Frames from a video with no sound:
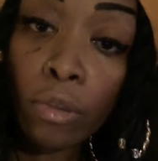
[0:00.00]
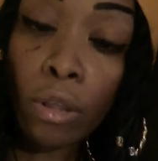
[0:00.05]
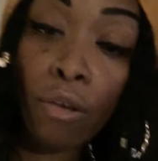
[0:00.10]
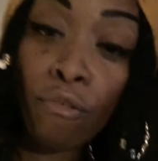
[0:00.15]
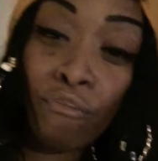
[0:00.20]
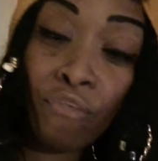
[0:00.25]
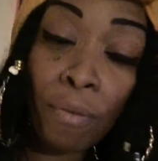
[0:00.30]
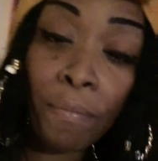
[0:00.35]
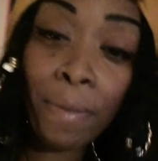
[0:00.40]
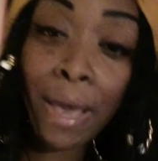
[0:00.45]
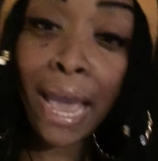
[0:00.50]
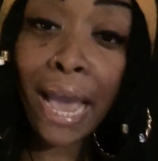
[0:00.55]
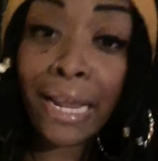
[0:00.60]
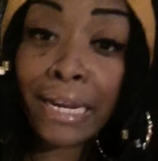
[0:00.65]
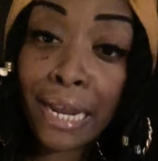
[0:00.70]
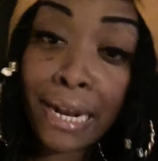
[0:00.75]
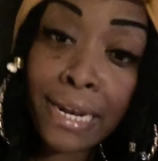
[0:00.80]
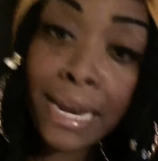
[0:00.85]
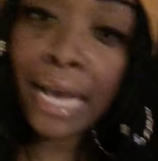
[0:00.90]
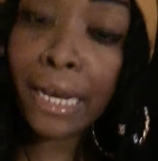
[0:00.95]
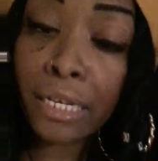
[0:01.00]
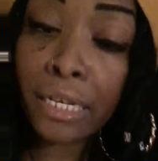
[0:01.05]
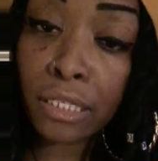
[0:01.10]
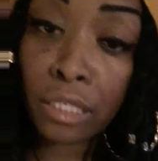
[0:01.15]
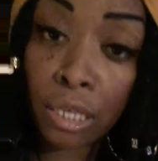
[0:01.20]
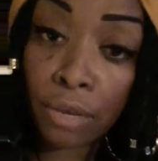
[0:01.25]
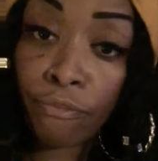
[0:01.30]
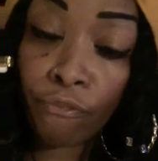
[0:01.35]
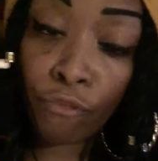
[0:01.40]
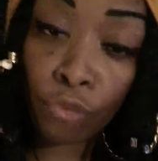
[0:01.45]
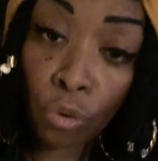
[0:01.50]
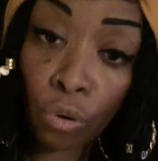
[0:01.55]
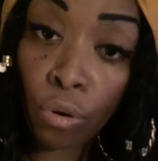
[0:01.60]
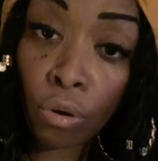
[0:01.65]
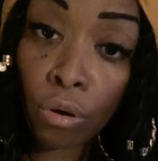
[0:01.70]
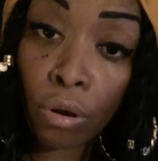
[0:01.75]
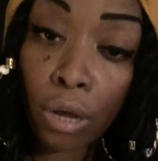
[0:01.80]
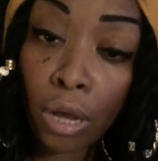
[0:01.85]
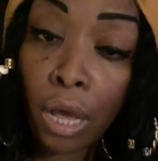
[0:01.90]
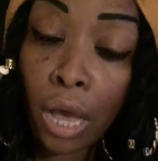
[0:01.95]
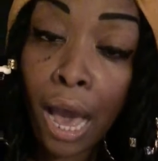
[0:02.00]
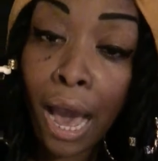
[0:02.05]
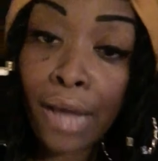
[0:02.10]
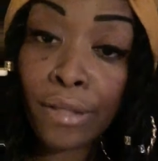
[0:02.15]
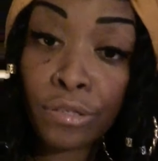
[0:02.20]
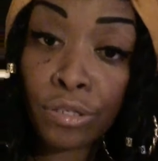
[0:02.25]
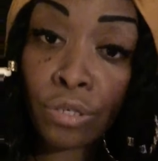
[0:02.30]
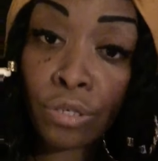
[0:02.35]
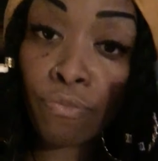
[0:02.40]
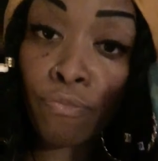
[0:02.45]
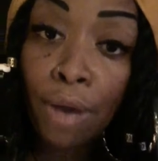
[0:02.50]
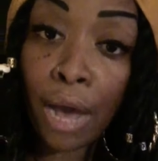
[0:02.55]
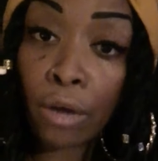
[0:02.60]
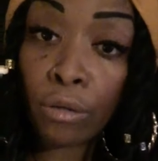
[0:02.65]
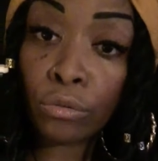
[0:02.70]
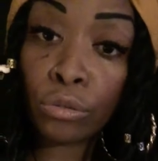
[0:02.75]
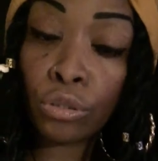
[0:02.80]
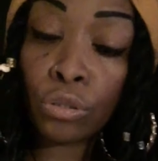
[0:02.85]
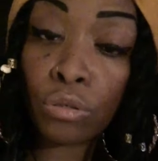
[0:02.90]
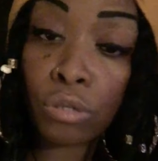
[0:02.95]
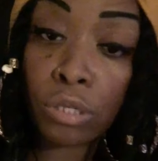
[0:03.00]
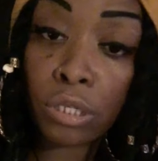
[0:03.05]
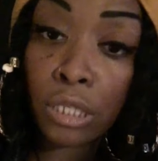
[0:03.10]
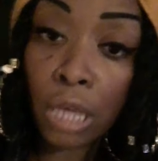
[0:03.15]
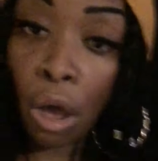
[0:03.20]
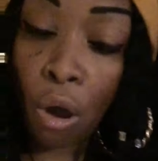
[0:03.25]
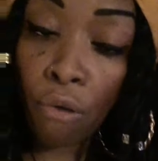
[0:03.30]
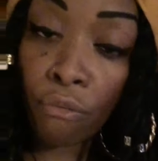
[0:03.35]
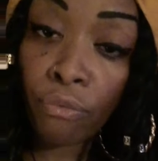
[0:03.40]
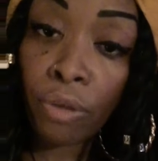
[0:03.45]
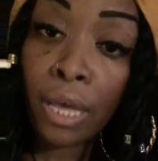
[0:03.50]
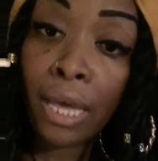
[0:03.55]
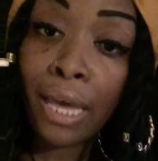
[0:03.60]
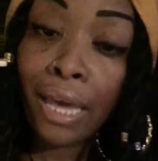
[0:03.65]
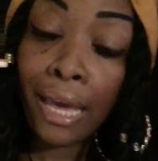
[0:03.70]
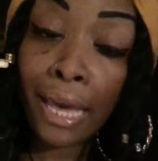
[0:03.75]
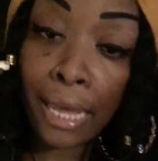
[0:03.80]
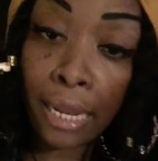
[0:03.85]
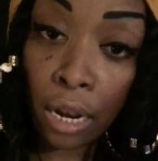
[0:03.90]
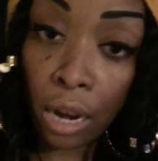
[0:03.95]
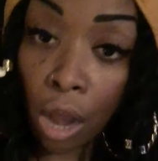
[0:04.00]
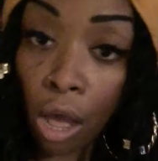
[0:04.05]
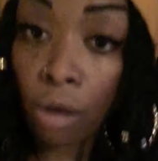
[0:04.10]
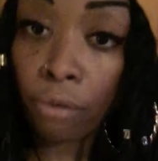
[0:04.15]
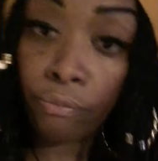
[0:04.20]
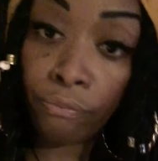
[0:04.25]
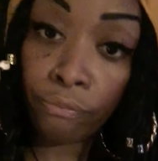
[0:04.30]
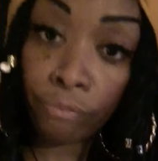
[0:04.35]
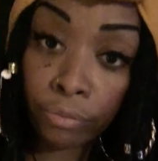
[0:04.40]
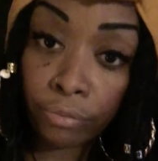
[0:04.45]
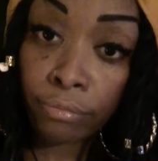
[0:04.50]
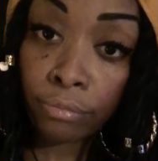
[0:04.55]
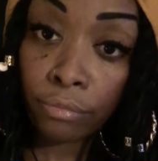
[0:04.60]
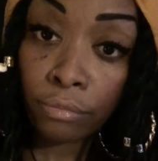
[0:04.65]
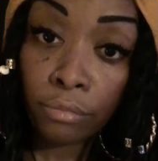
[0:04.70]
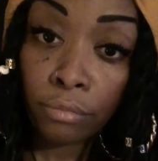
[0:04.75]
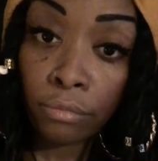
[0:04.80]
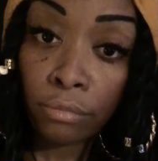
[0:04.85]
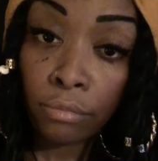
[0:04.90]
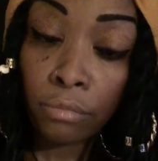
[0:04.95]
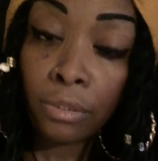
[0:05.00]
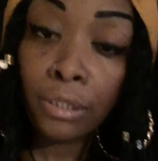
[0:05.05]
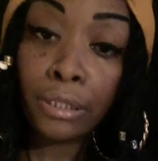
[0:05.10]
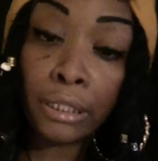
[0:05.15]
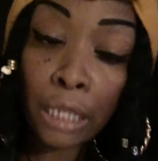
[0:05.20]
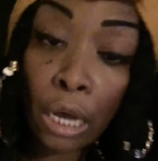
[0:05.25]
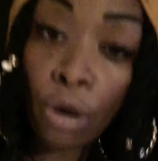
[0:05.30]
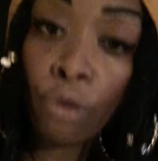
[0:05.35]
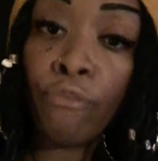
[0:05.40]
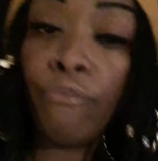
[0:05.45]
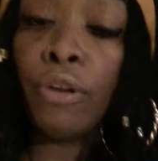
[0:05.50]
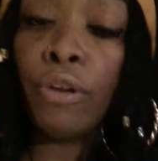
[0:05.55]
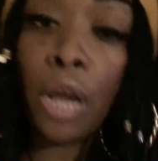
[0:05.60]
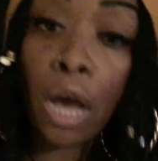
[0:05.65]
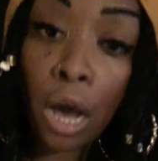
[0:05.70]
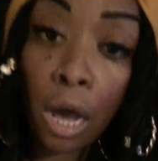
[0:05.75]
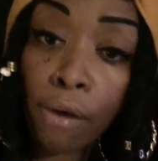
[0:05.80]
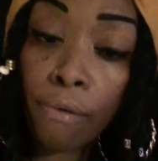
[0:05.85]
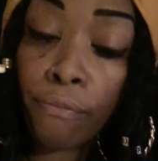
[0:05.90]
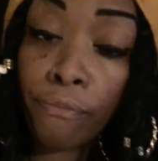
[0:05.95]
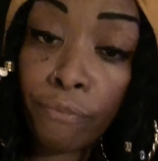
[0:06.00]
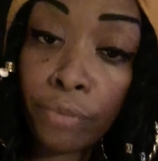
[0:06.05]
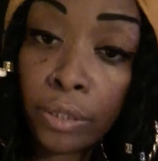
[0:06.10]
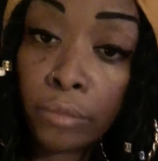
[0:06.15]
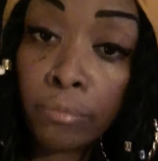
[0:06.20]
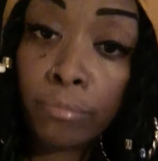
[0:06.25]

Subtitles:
from any negative thought and surround yourself in love. Self-love,